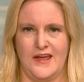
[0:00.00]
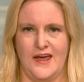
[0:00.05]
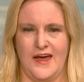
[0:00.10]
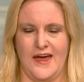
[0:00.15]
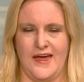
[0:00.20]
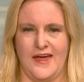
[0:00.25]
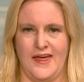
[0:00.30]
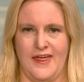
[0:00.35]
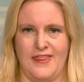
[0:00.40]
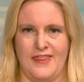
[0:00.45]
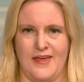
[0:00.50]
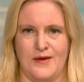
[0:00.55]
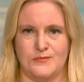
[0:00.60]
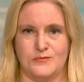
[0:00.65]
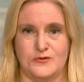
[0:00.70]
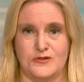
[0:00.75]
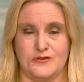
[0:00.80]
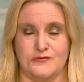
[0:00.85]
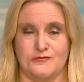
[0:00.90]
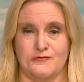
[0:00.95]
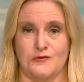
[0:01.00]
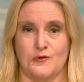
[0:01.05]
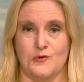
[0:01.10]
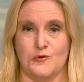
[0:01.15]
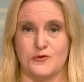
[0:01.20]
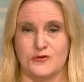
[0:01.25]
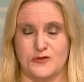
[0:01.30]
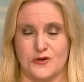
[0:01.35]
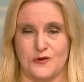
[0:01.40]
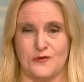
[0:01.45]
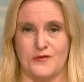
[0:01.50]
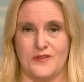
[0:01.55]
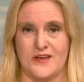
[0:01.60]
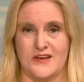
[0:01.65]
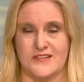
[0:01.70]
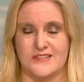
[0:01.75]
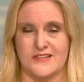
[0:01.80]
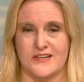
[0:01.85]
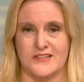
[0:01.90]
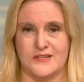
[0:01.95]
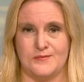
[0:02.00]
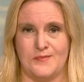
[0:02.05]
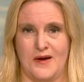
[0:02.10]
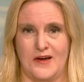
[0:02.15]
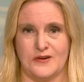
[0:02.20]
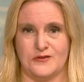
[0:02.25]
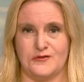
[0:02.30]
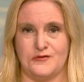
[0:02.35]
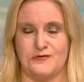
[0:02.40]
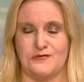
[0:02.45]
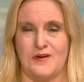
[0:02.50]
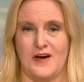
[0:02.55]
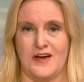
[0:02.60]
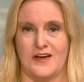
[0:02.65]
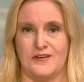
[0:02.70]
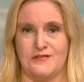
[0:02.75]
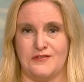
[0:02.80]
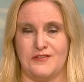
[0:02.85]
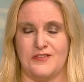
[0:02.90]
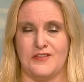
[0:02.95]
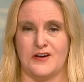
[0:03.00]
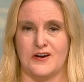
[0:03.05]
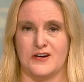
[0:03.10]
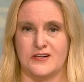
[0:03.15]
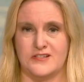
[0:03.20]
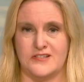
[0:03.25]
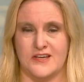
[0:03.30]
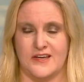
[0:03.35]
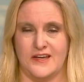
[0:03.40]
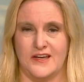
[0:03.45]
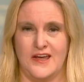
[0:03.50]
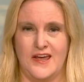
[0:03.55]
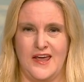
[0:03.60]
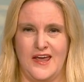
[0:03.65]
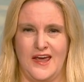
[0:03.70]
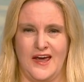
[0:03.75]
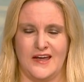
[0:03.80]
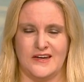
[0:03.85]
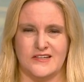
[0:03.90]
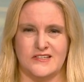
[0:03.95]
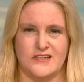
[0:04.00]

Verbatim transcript: uh, them to vote on this at about 5.30. And it